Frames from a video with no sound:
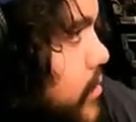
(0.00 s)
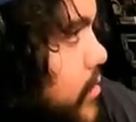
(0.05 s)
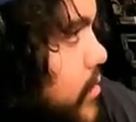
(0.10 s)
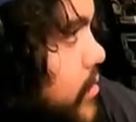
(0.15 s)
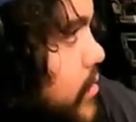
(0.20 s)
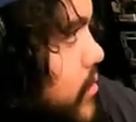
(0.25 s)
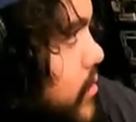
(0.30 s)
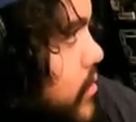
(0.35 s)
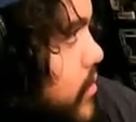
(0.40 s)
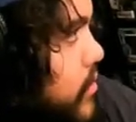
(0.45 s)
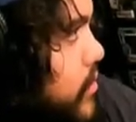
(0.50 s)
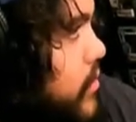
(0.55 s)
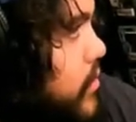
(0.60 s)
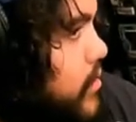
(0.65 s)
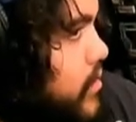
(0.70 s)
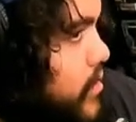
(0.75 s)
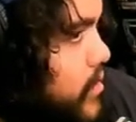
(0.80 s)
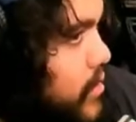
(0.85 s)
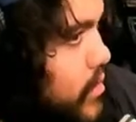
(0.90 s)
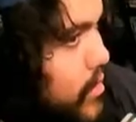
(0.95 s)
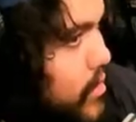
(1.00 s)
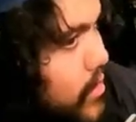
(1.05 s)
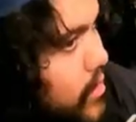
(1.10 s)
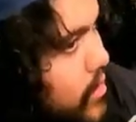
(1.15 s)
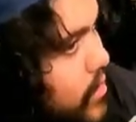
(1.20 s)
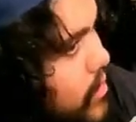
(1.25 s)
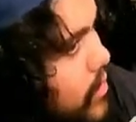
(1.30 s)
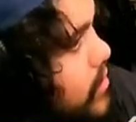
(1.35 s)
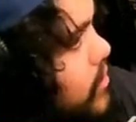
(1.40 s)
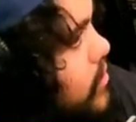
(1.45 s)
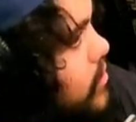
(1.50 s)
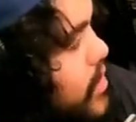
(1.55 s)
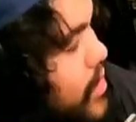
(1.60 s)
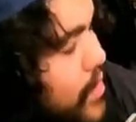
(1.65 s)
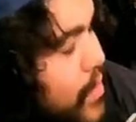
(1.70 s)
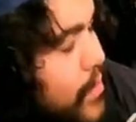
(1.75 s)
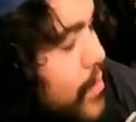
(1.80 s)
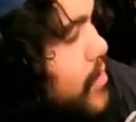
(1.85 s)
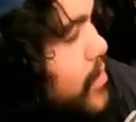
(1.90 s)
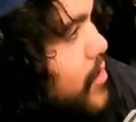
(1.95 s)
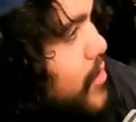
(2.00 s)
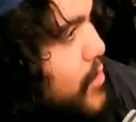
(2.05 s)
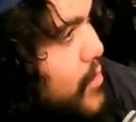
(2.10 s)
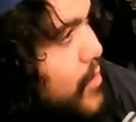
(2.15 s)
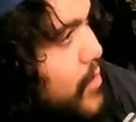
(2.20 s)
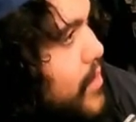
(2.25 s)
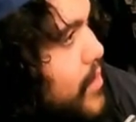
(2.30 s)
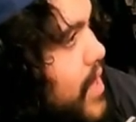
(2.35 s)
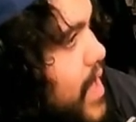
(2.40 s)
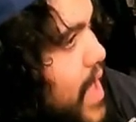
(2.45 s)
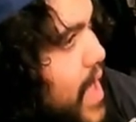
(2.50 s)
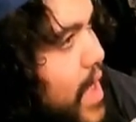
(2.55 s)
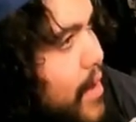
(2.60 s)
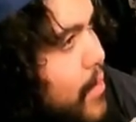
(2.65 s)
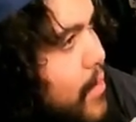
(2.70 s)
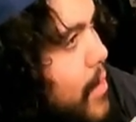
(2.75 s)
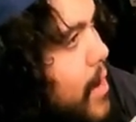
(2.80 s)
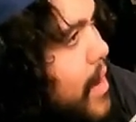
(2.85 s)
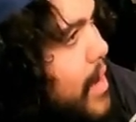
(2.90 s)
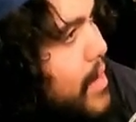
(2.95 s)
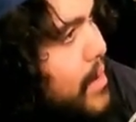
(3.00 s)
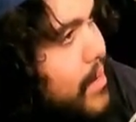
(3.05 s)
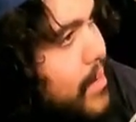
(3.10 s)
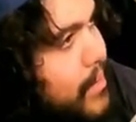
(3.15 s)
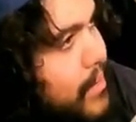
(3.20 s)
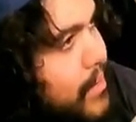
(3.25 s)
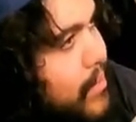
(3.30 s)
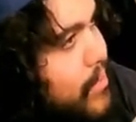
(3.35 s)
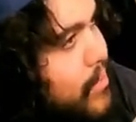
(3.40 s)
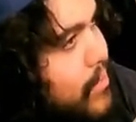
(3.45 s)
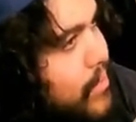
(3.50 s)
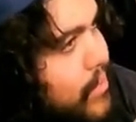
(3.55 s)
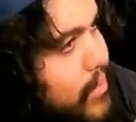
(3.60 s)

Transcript: oh, you're walking for days, dude. We're just, like, yeah, we're walking